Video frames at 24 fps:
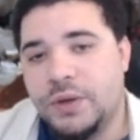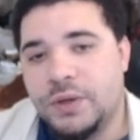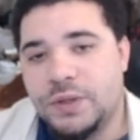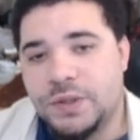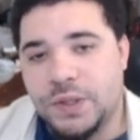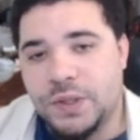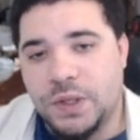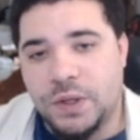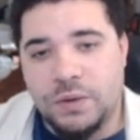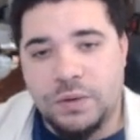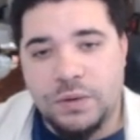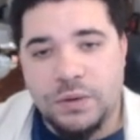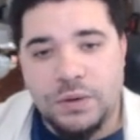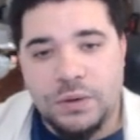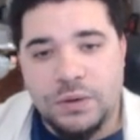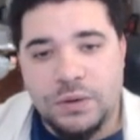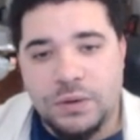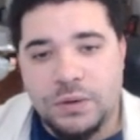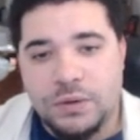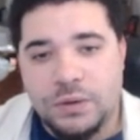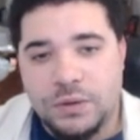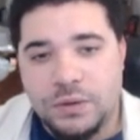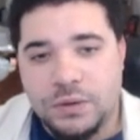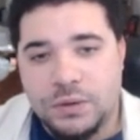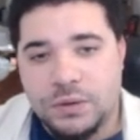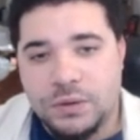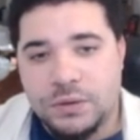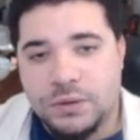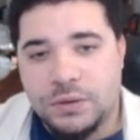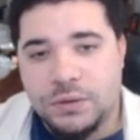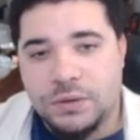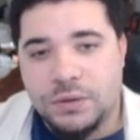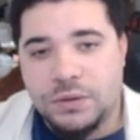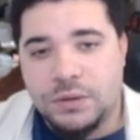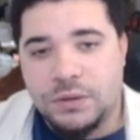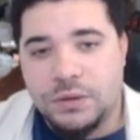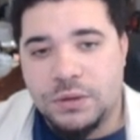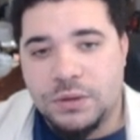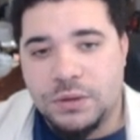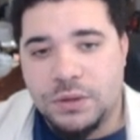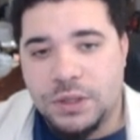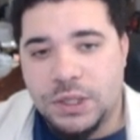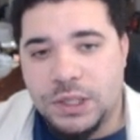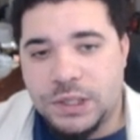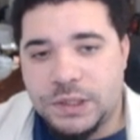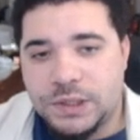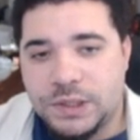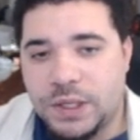So
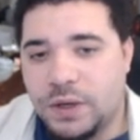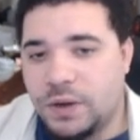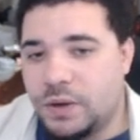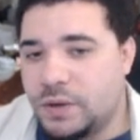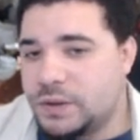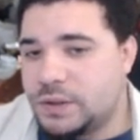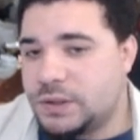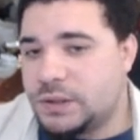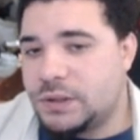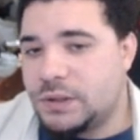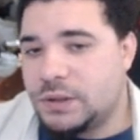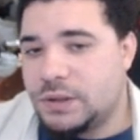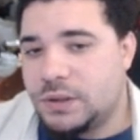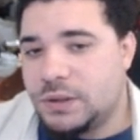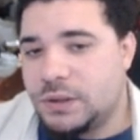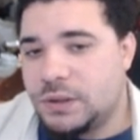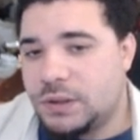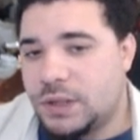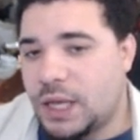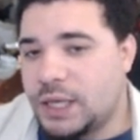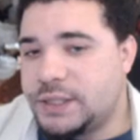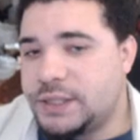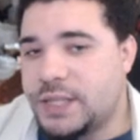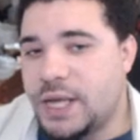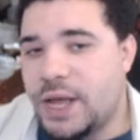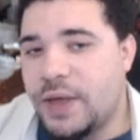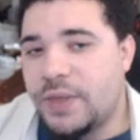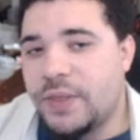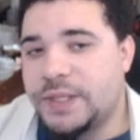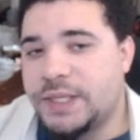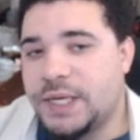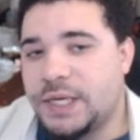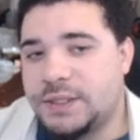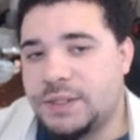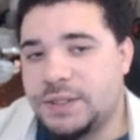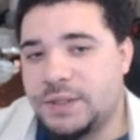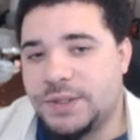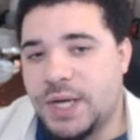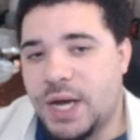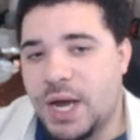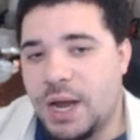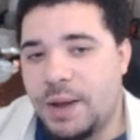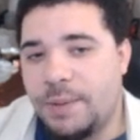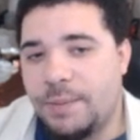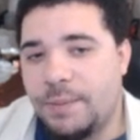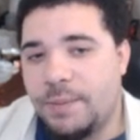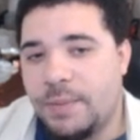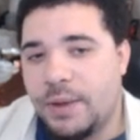his skills they stand the test of
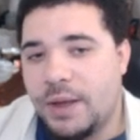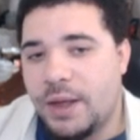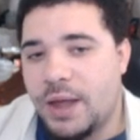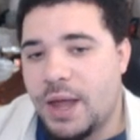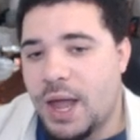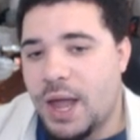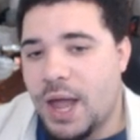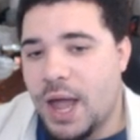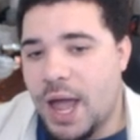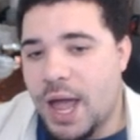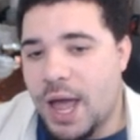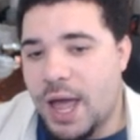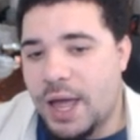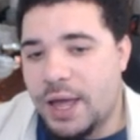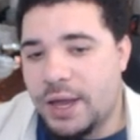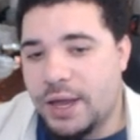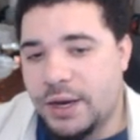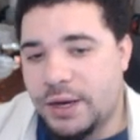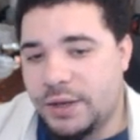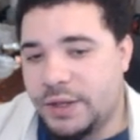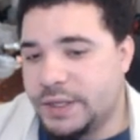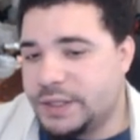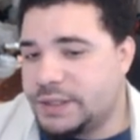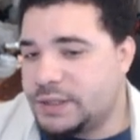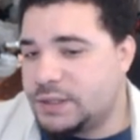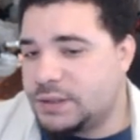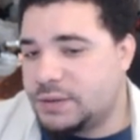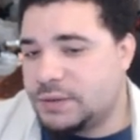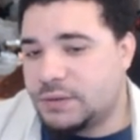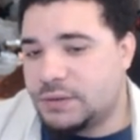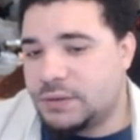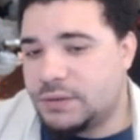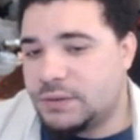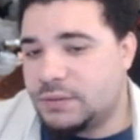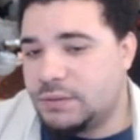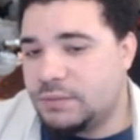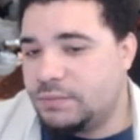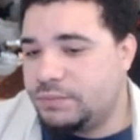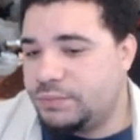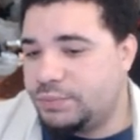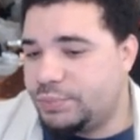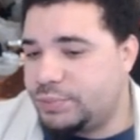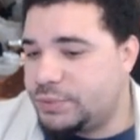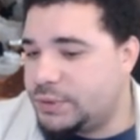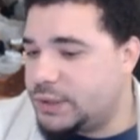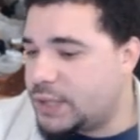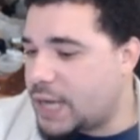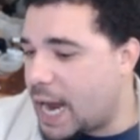time, and this
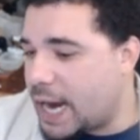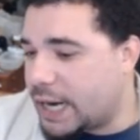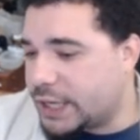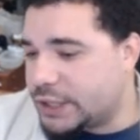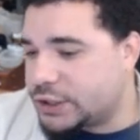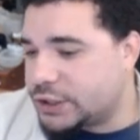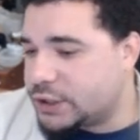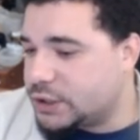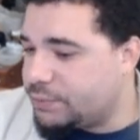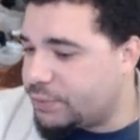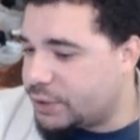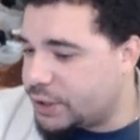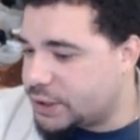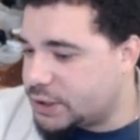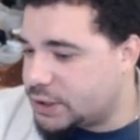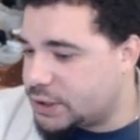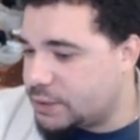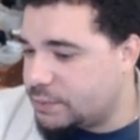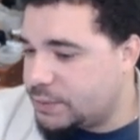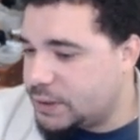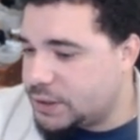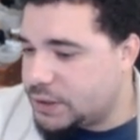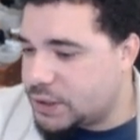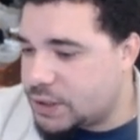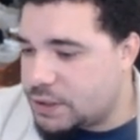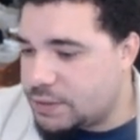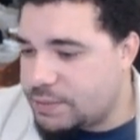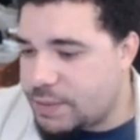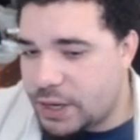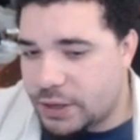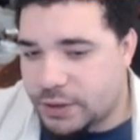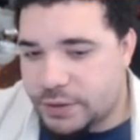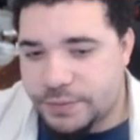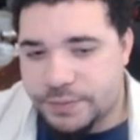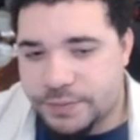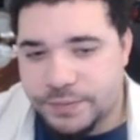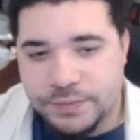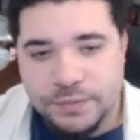actually brings him into the meta.